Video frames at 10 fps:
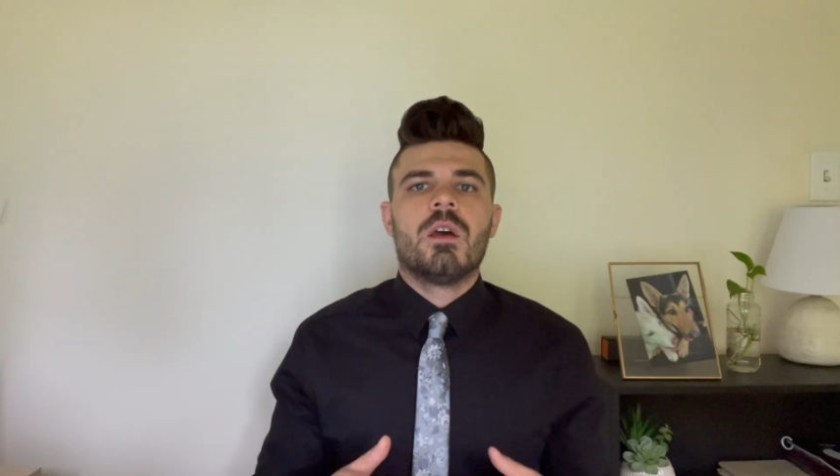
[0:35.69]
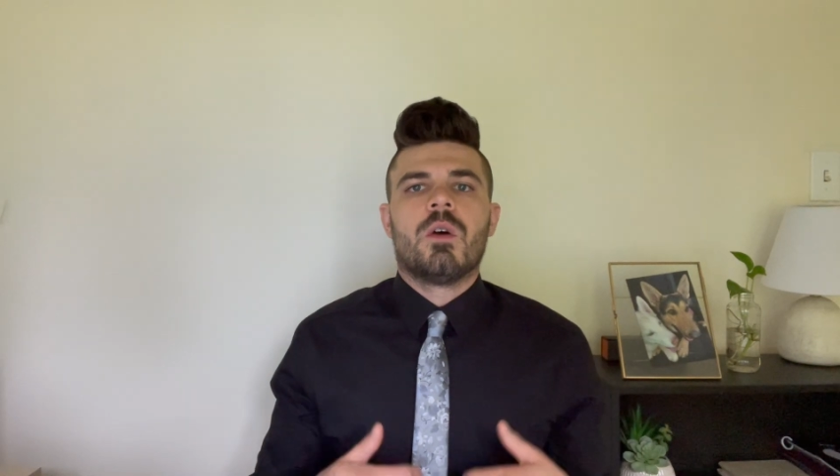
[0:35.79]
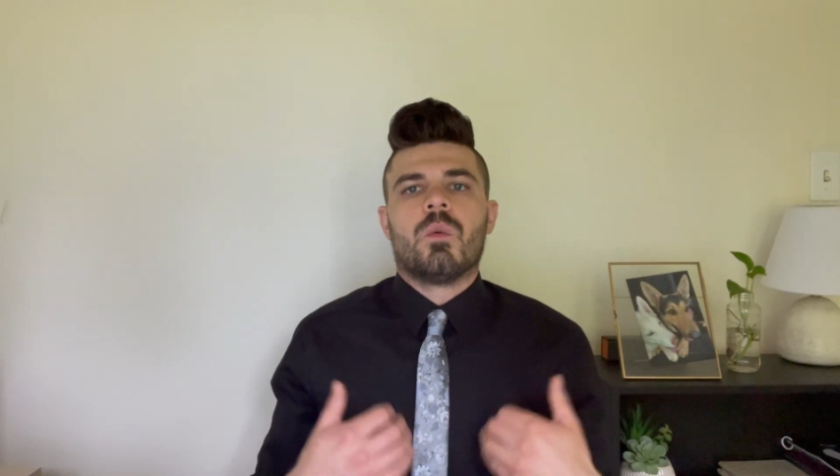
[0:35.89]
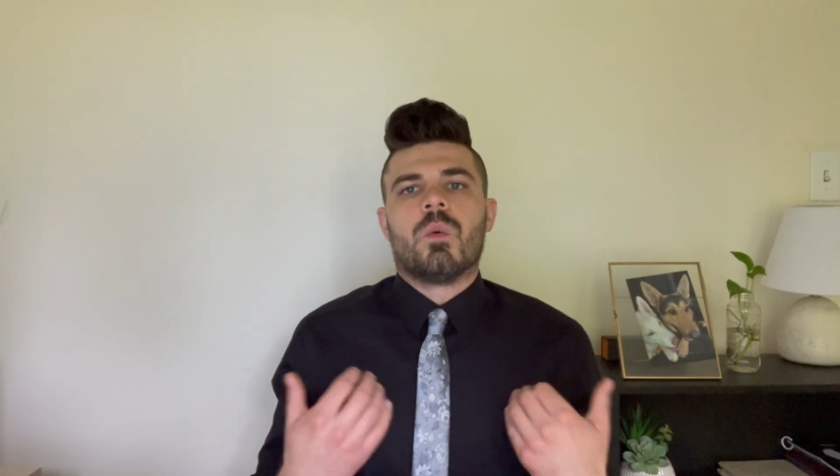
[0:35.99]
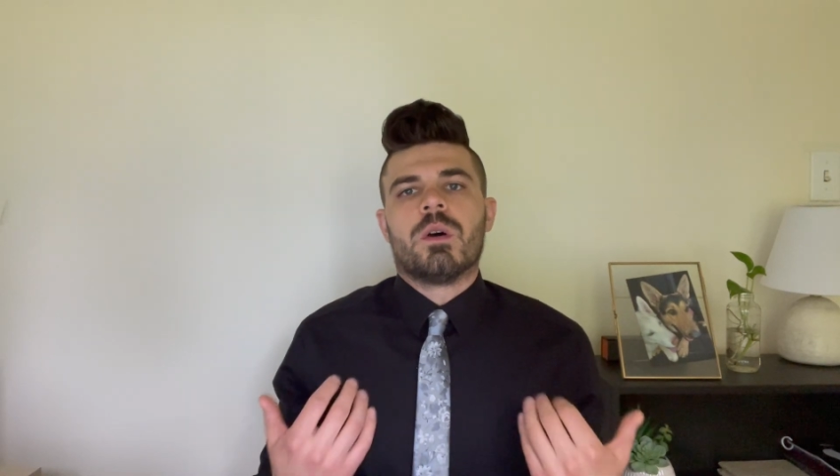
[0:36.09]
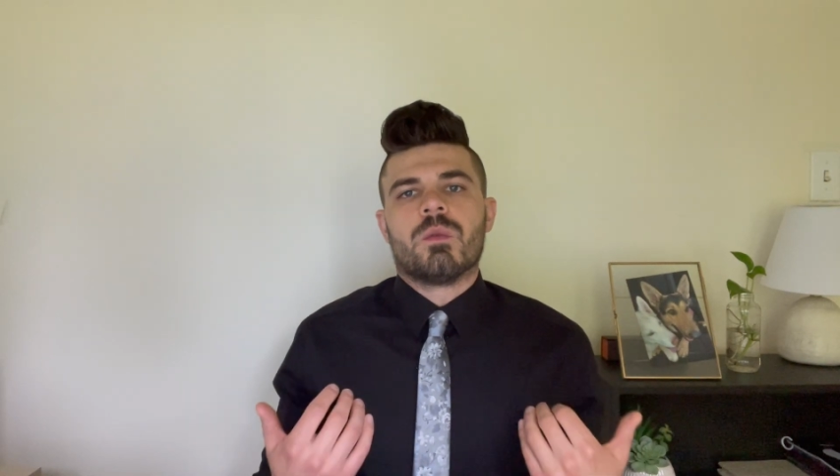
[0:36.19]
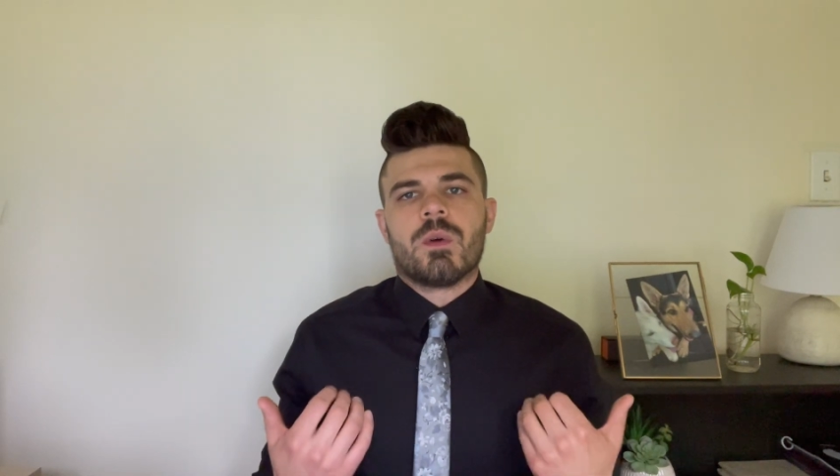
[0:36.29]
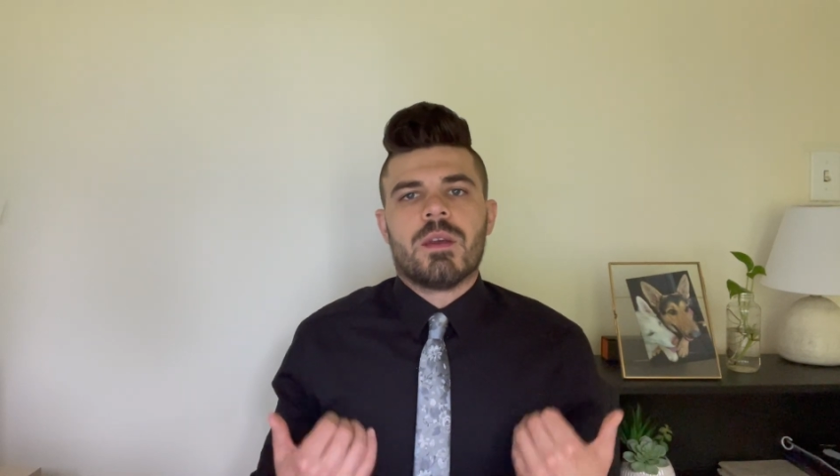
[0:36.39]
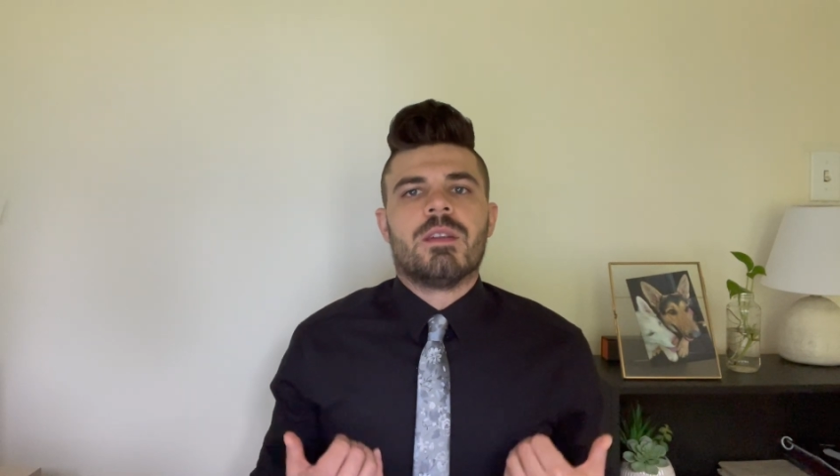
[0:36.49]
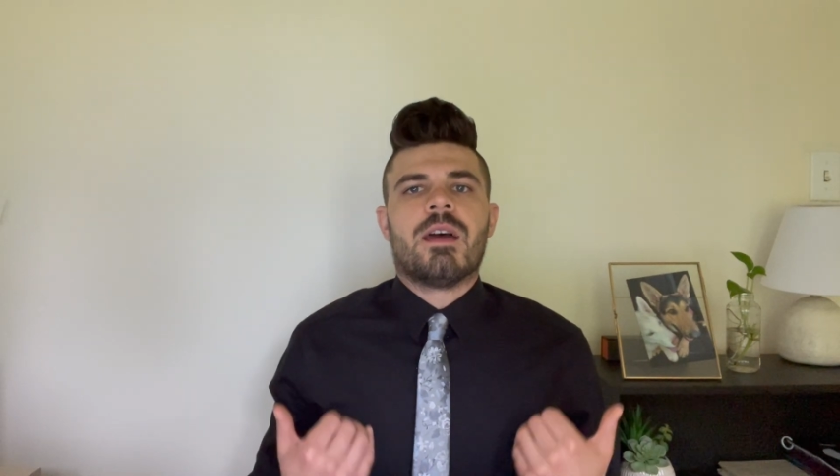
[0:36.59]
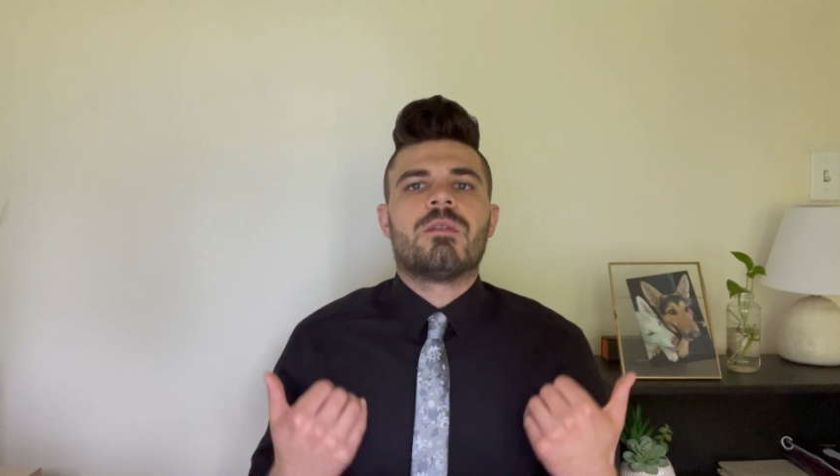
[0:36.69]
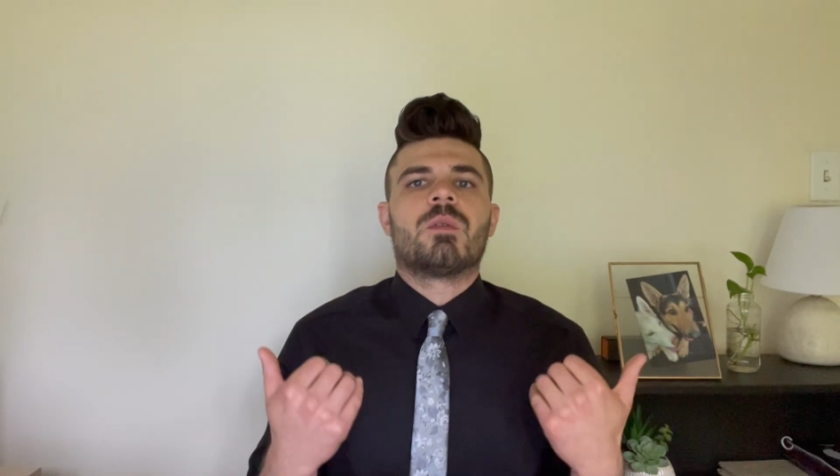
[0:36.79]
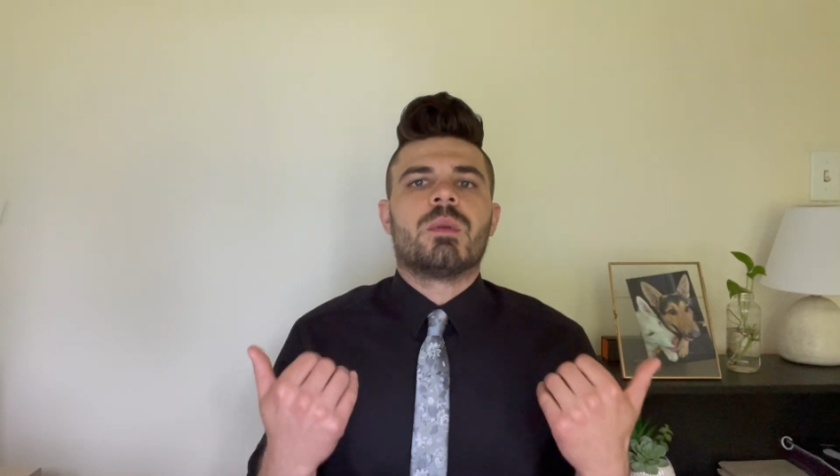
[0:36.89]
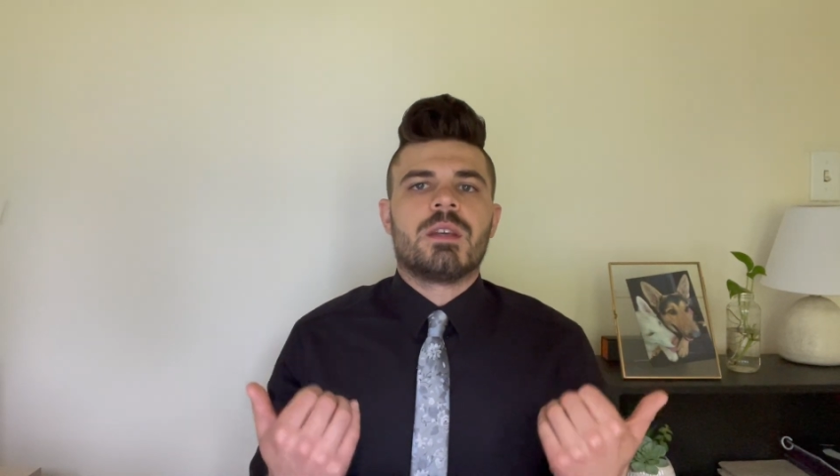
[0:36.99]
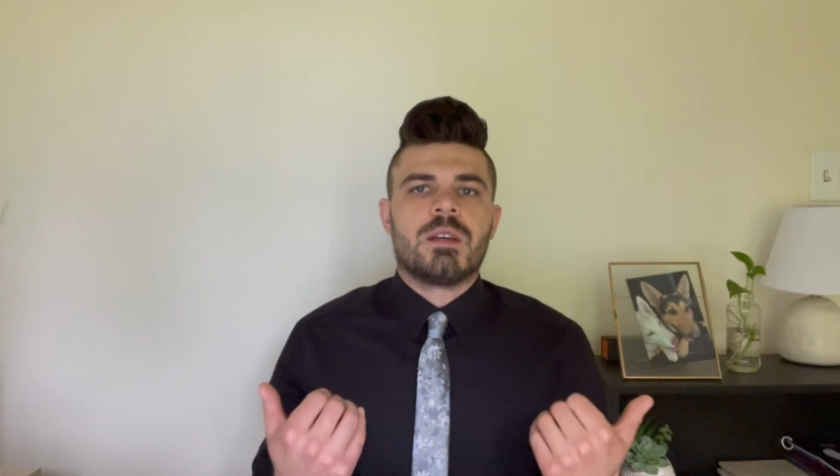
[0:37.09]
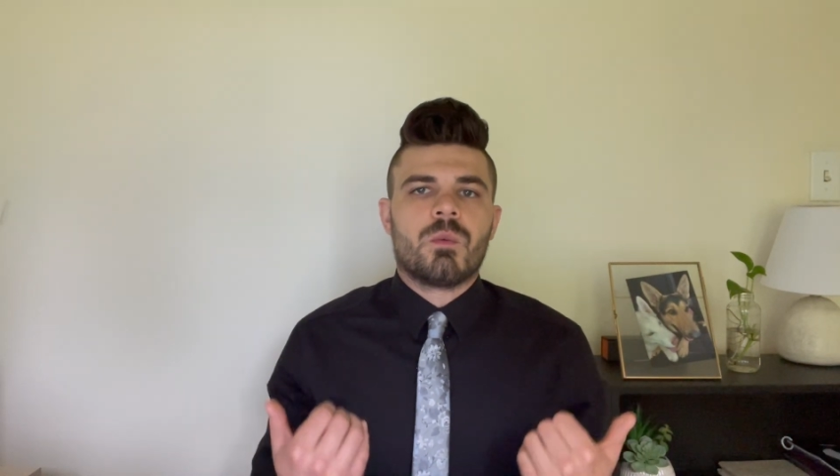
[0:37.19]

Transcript: what inevitably